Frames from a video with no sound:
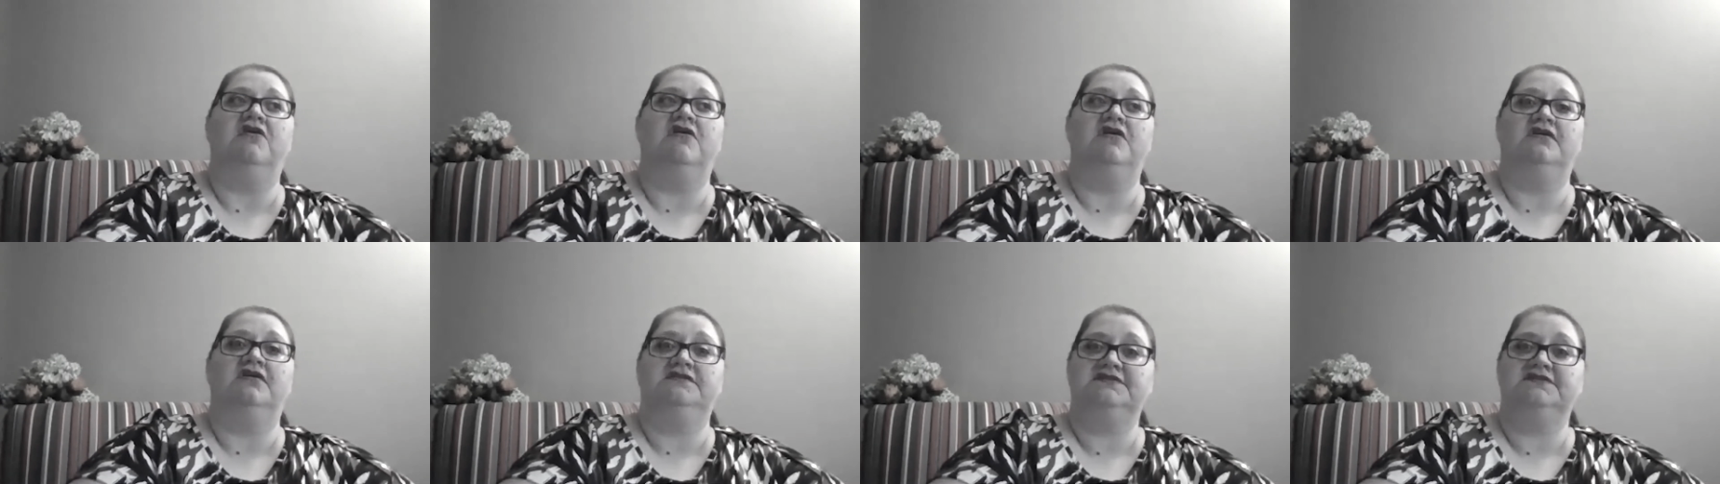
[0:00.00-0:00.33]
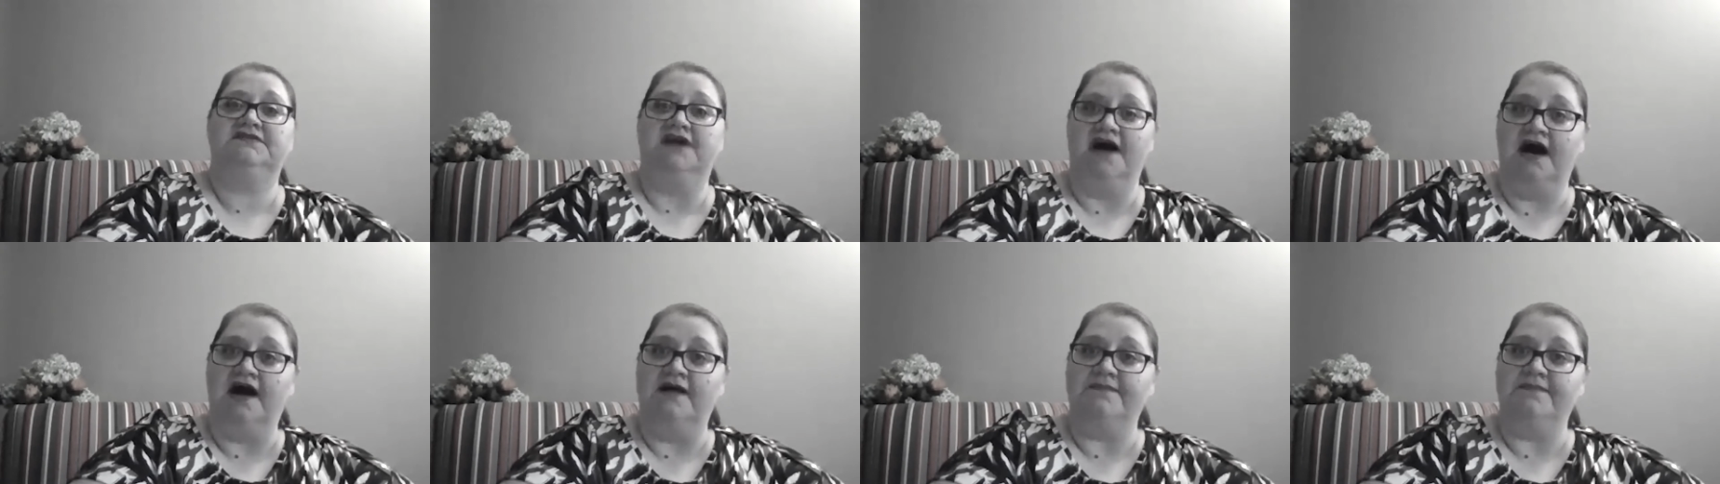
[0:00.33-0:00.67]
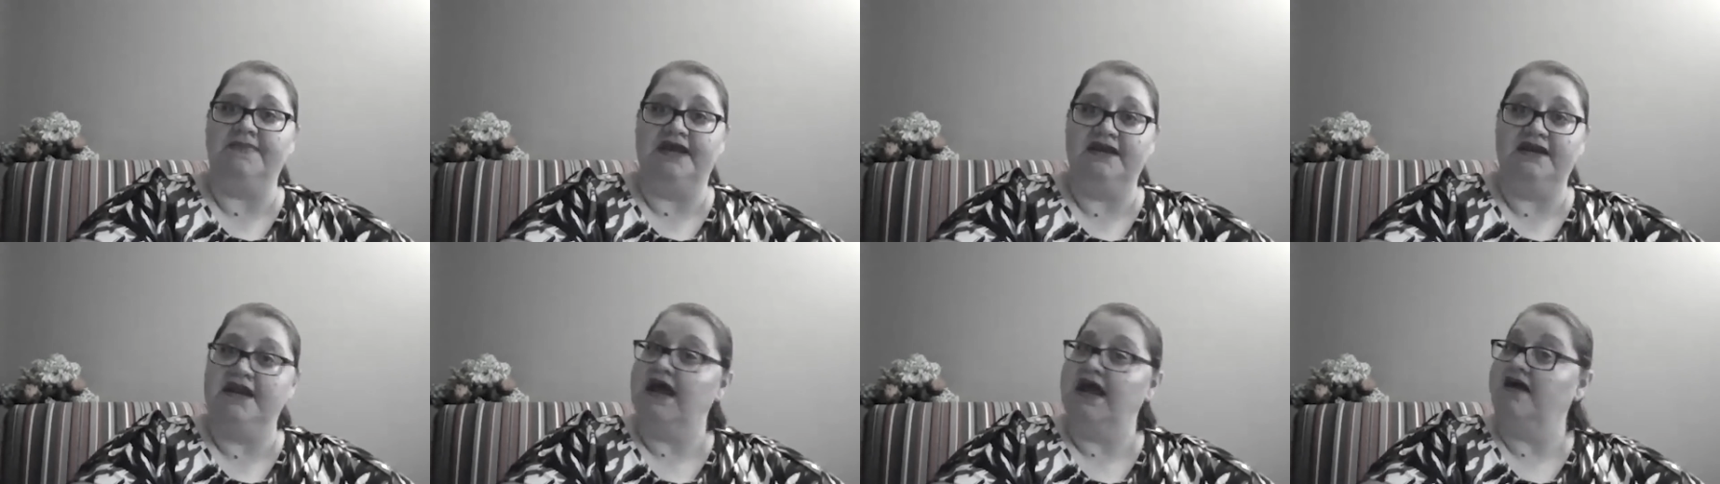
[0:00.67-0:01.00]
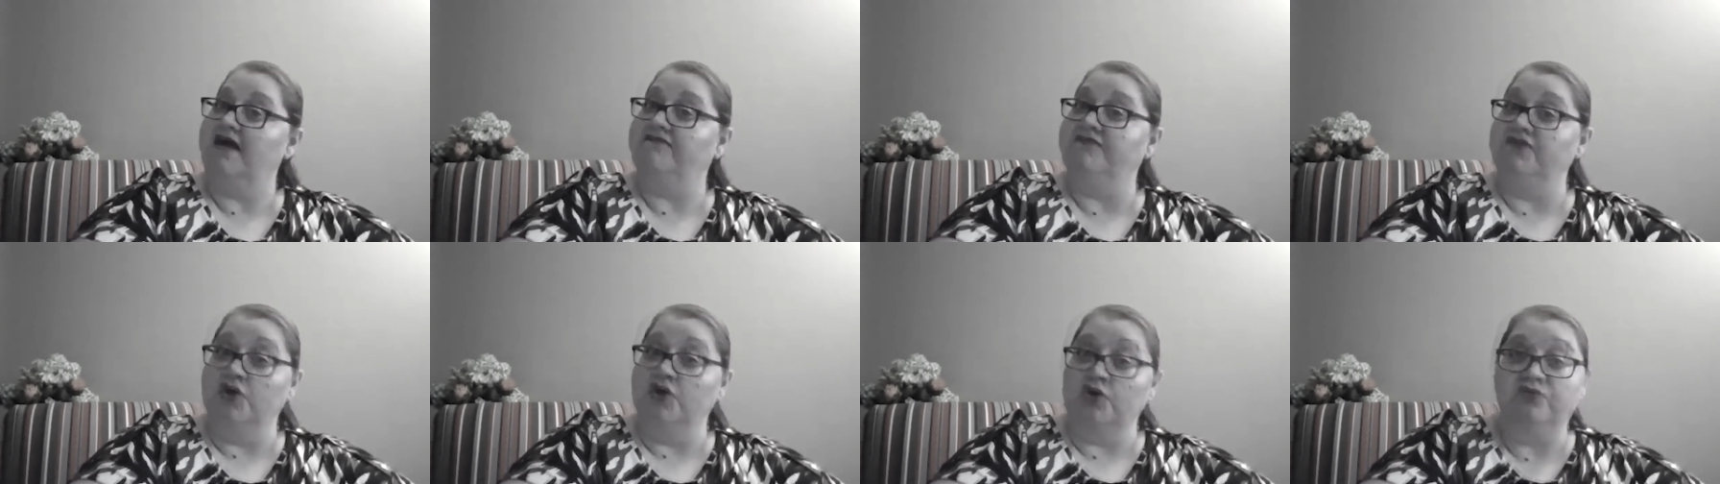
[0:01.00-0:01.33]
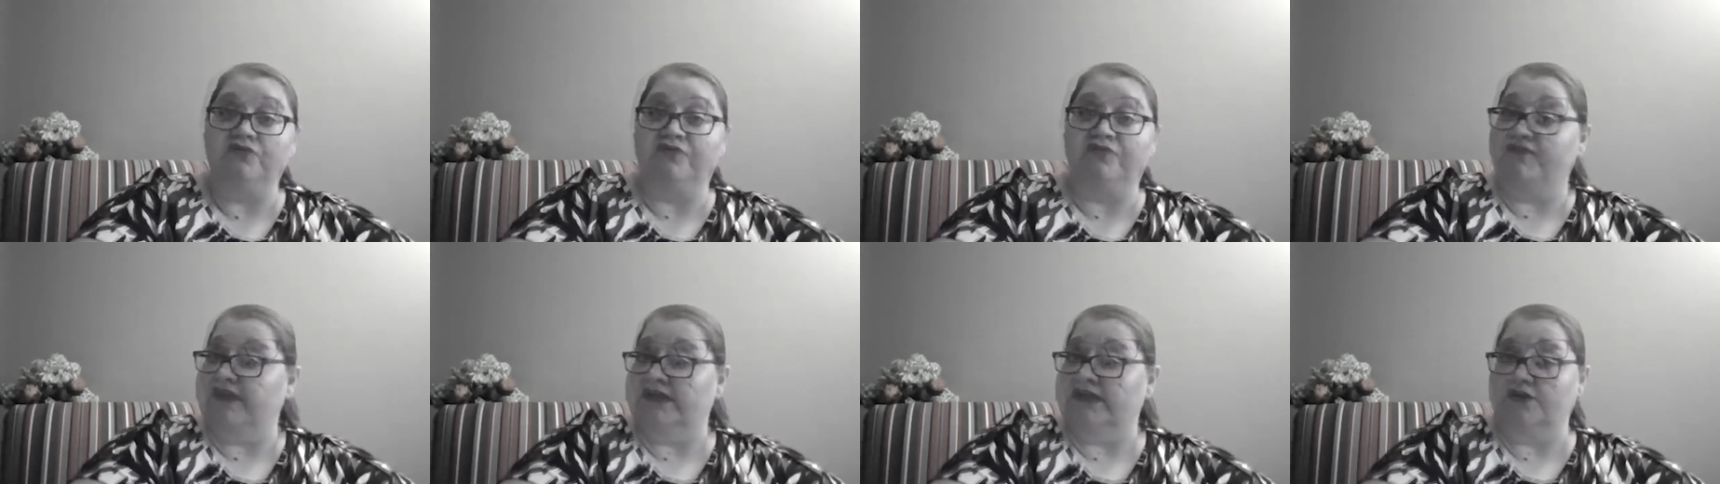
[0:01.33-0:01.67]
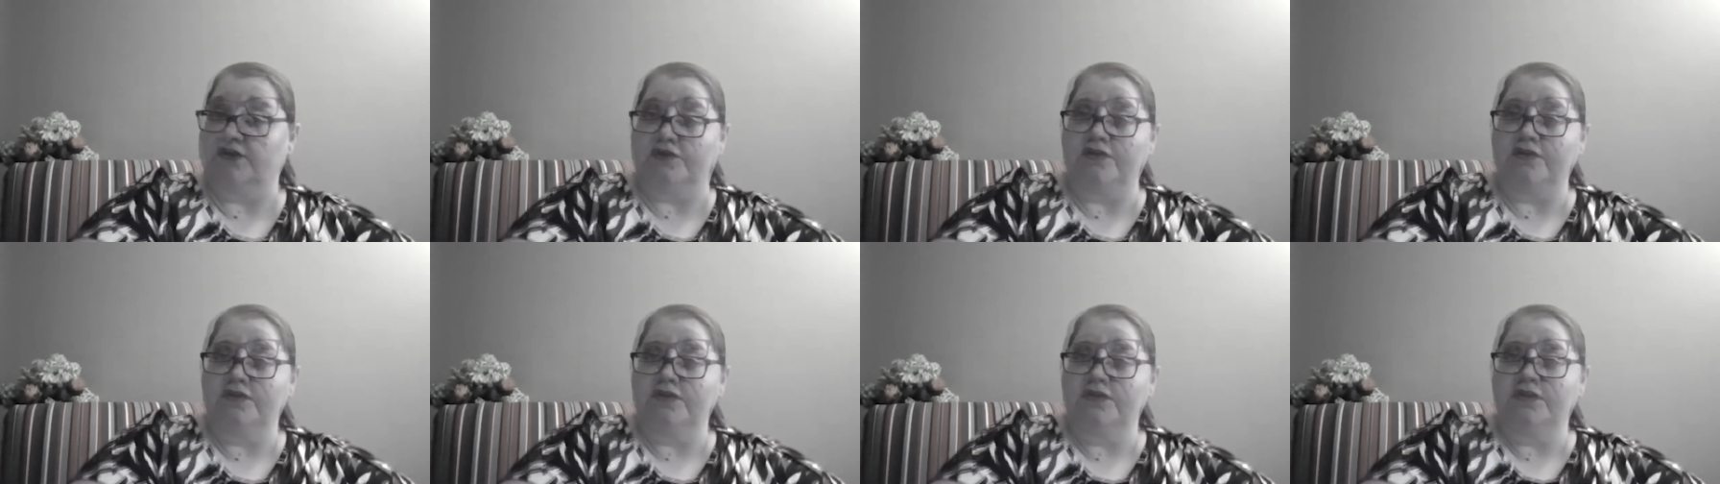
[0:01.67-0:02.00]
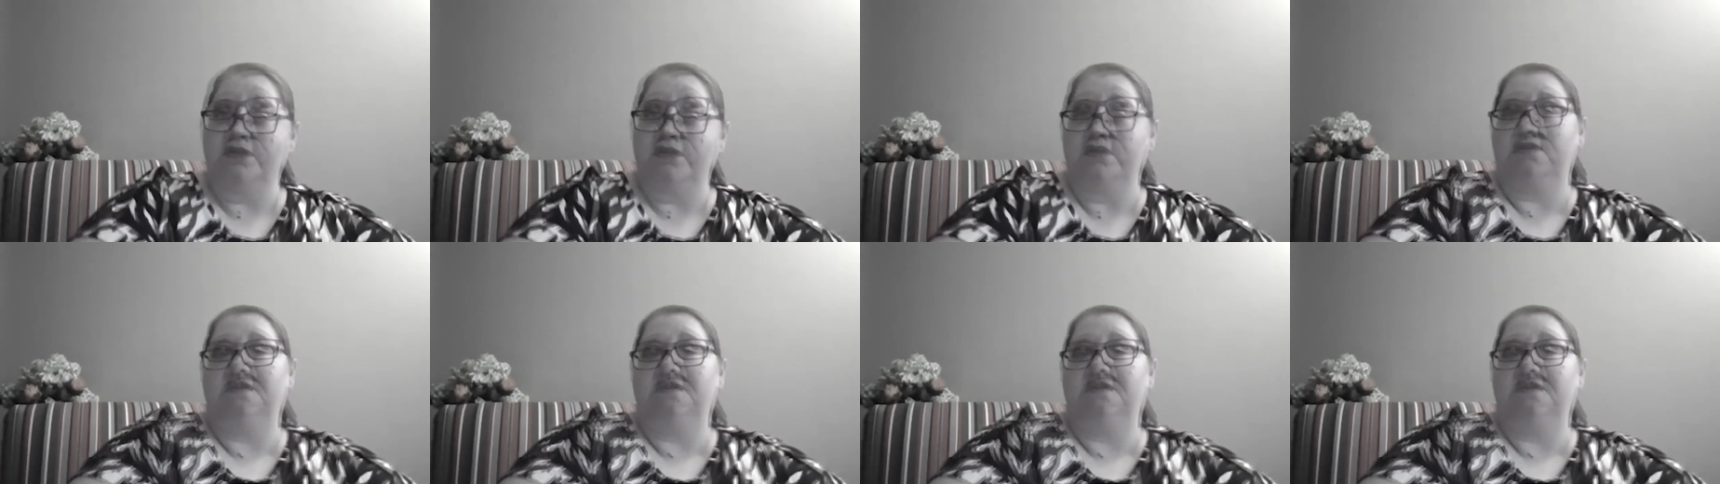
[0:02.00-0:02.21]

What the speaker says: on top and have no fear.